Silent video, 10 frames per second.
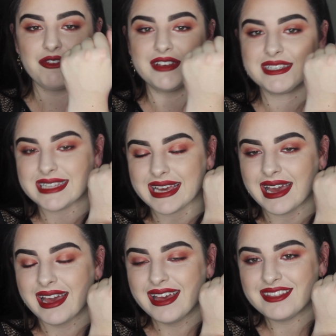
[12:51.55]

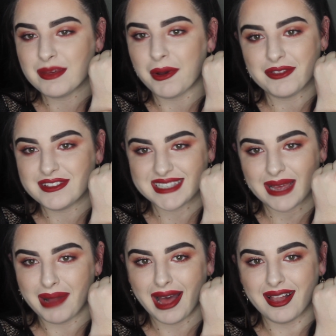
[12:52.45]
Obviously they're both the
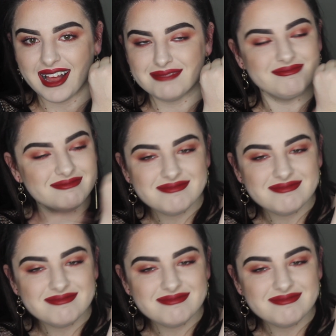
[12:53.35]
same color,